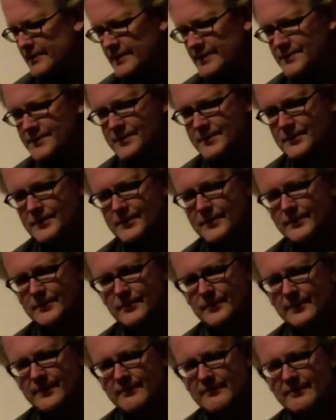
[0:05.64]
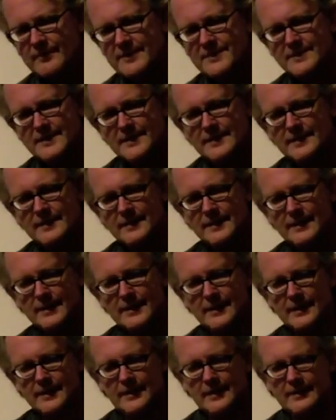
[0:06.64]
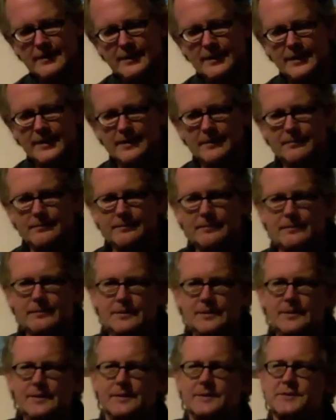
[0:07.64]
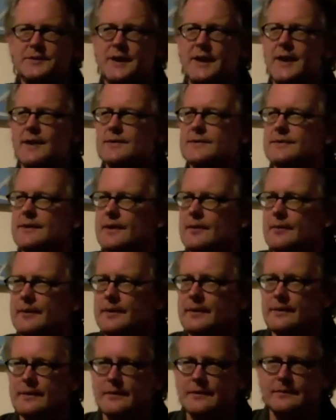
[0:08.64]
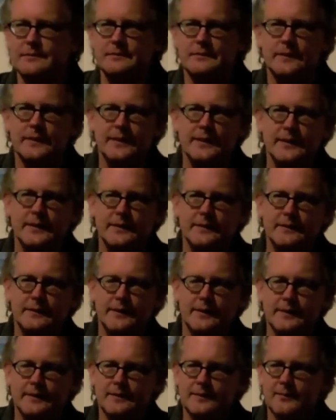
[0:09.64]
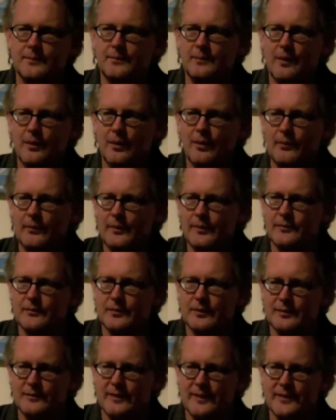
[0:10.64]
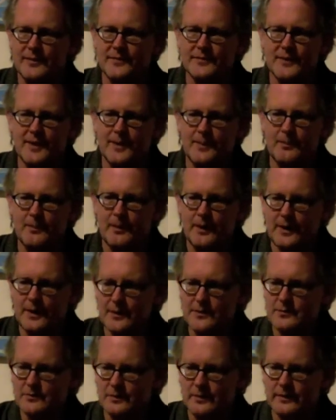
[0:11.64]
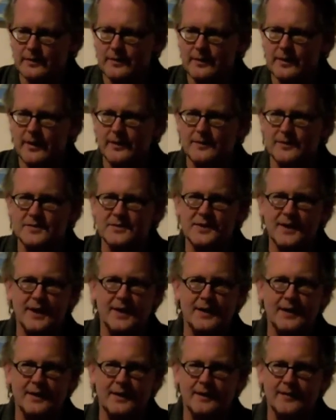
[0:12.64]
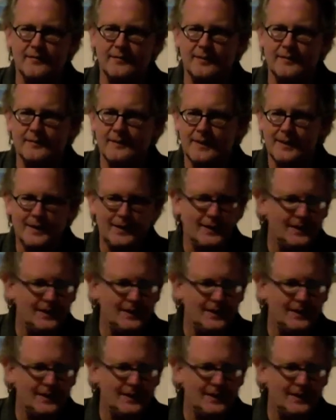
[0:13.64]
just to revisit the chants that we do and to all be sort of on the same page with the understanding of them.